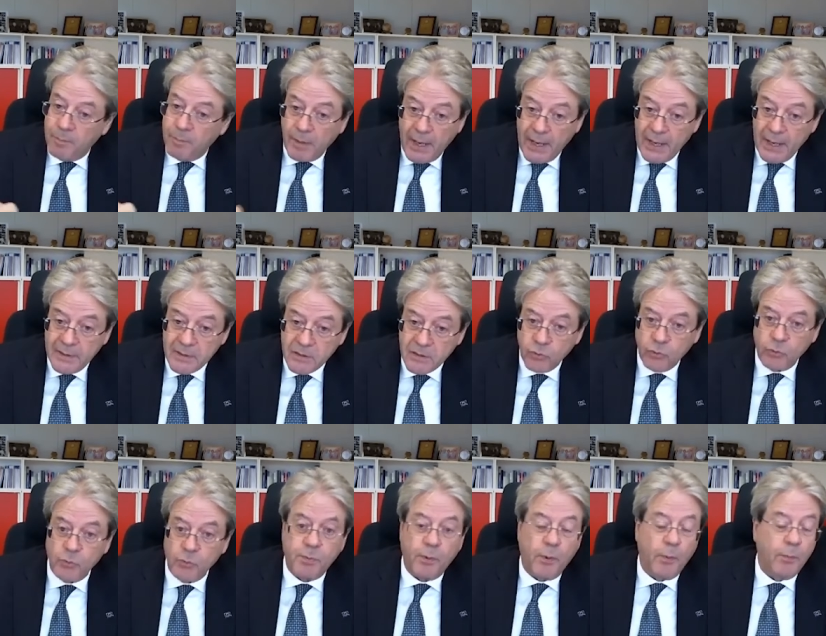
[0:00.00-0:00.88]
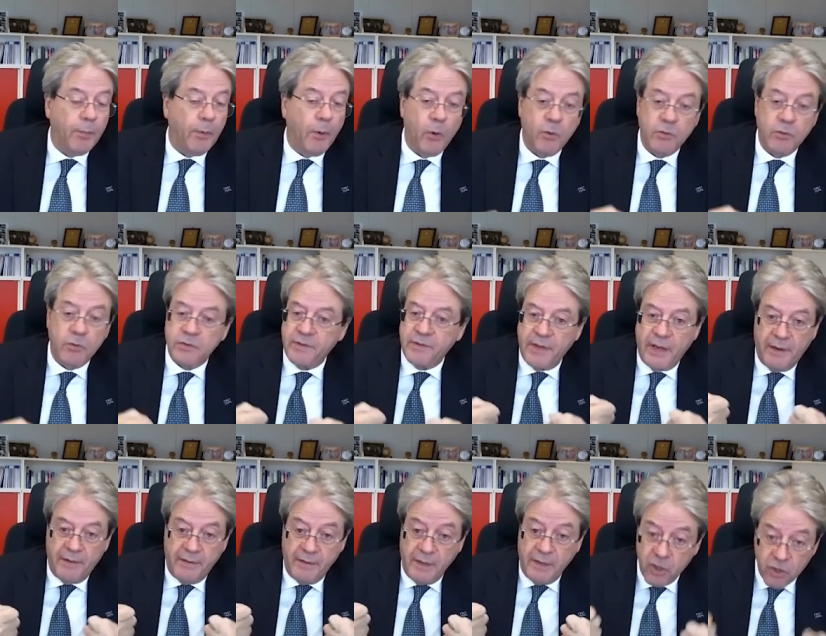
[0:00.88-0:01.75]
plans, to propose
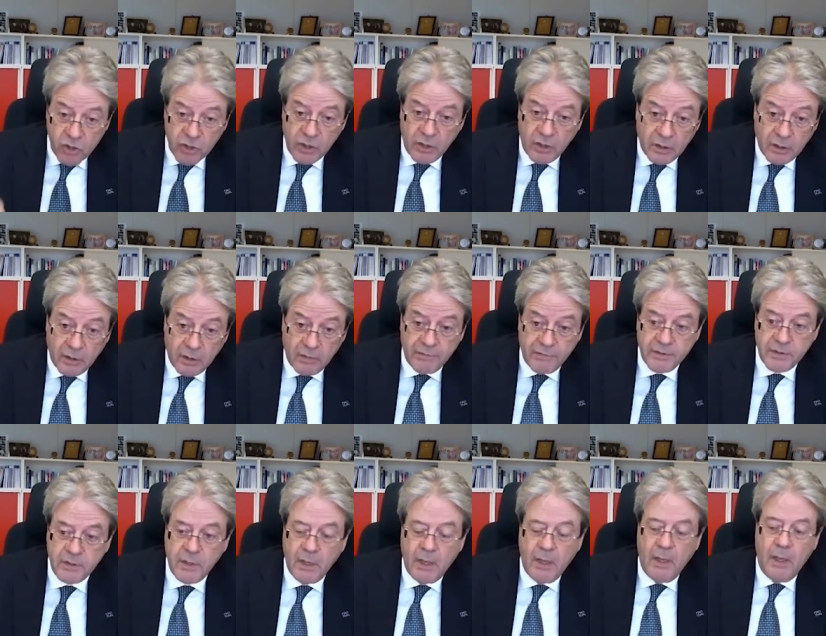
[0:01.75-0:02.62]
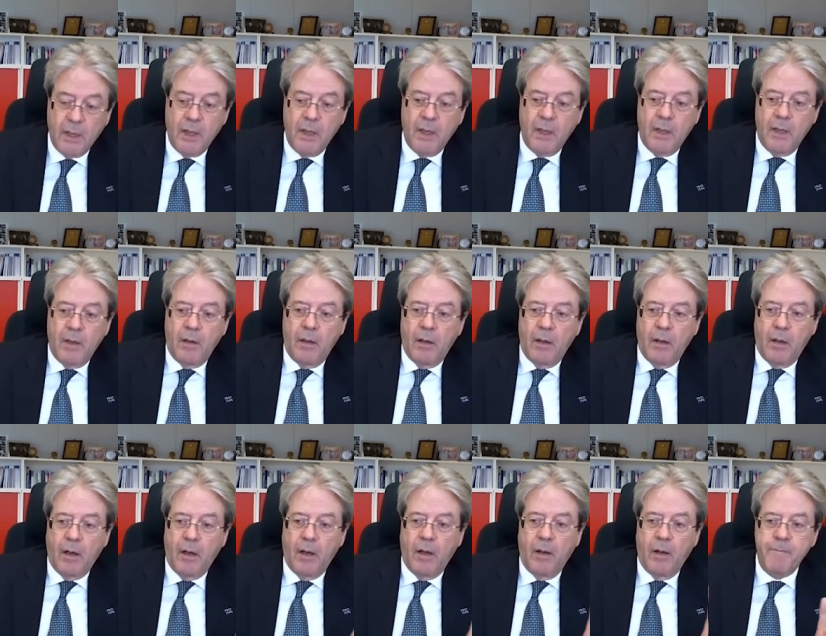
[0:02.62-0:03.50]
their initiatives.
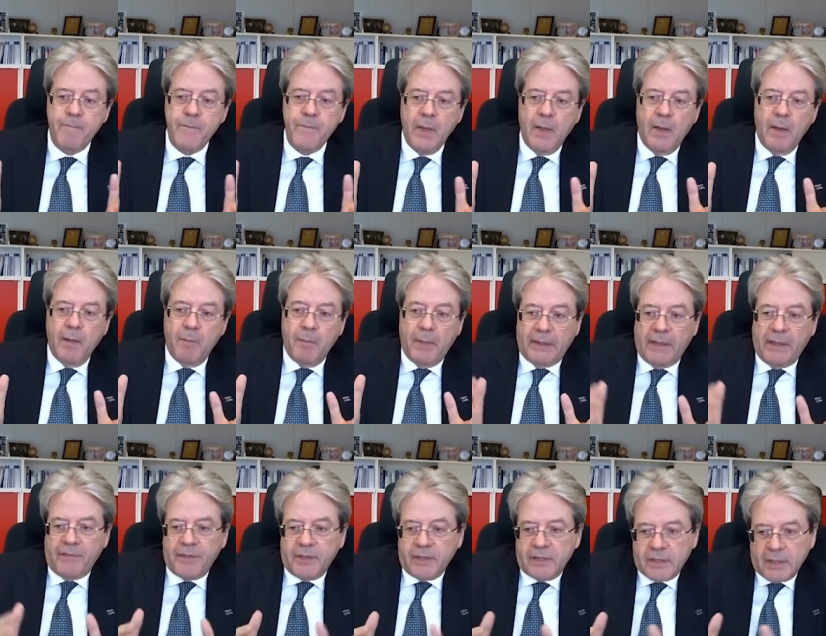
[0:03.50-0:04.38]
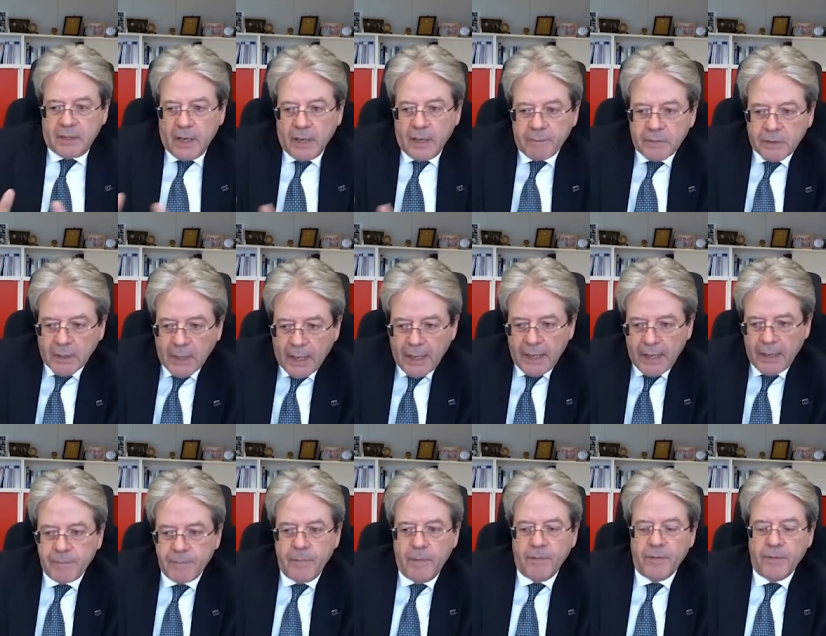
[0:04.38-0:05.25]
But at the same
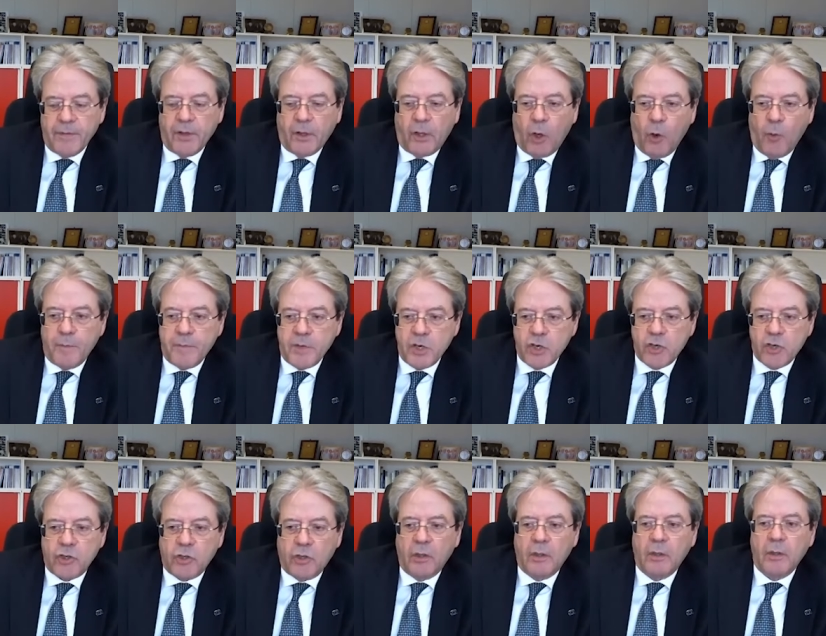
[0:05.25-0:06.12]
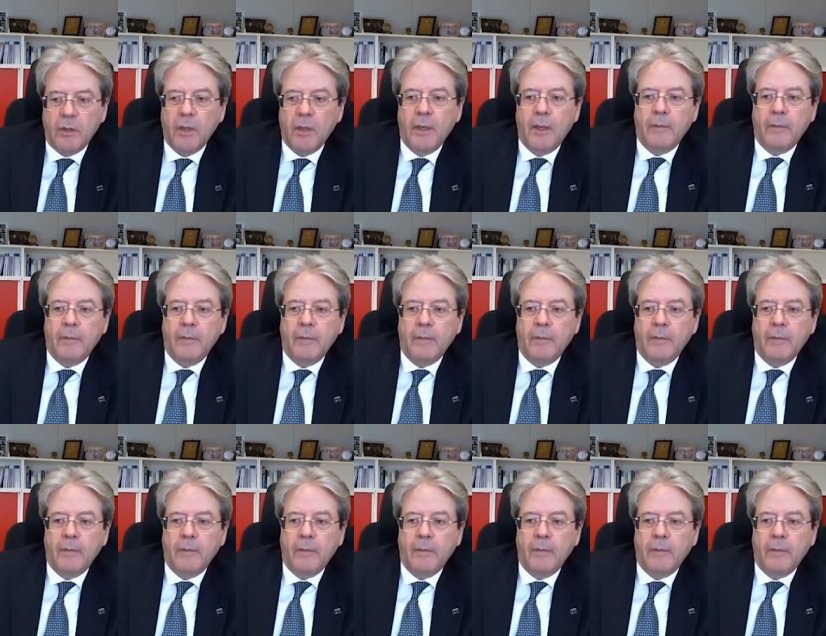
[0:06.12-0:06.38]
time, the Commission